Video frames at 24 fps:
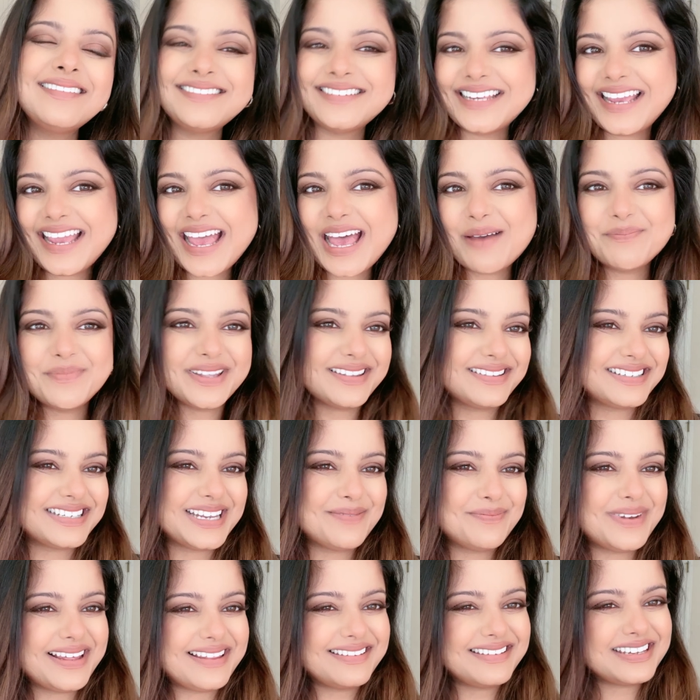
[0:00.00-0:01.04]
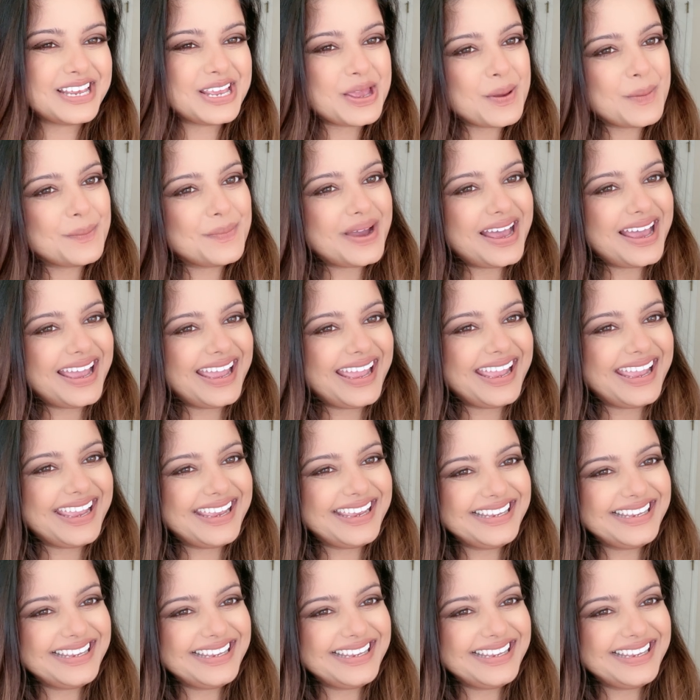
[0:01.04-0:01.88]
Stay happy, stay blessed. Bye.